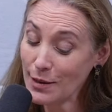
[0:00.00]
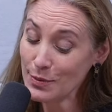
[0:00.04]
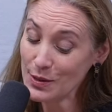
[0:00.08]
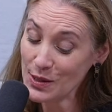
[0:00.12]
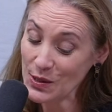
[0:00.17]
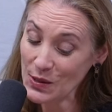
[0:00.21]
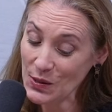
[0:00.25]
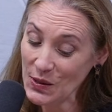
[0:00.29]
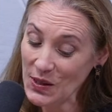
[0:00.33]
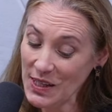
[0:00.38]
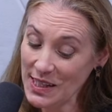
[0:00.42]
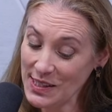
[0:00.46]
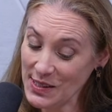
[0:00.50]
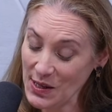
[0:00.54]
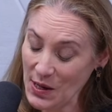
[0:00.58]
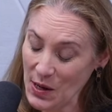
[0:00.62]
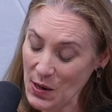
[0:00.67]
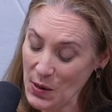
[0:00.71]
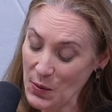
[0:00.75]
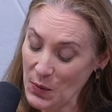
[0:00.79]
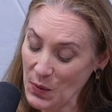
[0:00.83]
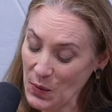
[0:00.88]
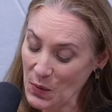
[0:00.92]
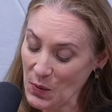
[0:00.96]
absolutely is
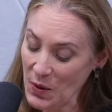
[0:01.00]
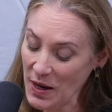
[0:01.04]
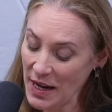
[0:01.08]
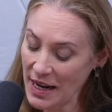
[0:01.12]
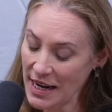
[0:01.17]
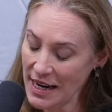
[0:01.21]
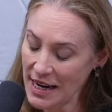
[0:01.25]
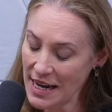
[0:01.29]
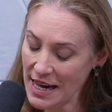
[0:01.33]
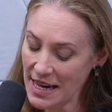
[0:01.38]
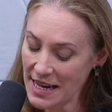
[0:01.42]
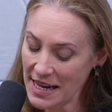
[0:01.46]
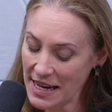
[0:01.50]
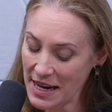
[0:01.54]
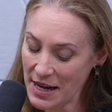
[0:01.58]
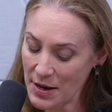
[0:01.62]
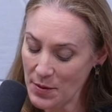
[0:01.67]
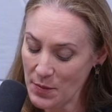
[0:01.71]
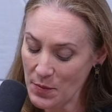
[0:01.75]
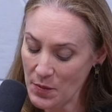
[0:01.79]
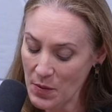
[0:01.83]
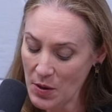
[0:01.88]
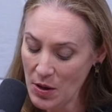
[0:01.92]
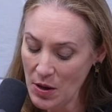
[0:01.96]
hope. We,
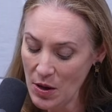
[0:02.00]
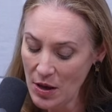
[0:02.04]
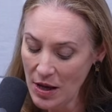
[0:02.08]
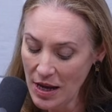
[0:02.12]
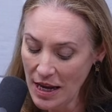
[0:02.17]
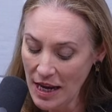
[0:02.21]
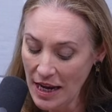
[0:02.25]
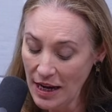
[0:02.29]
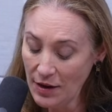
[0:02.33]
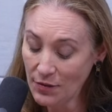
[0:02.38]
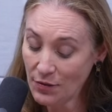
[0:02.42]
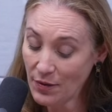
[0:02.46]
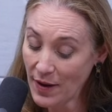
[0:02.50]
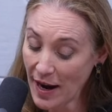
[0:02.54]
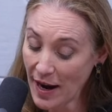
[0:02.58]
um, in